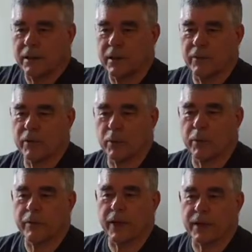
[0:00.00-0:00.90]
even though
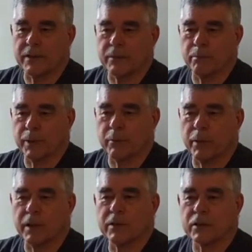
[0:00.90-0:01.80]
we've had some big
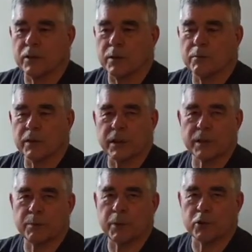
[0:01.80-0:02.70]
rainstorms, it
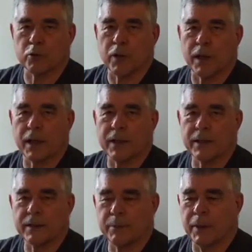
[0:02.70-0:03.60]
has been dry
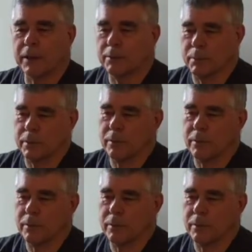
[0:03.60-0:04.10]
in the basement.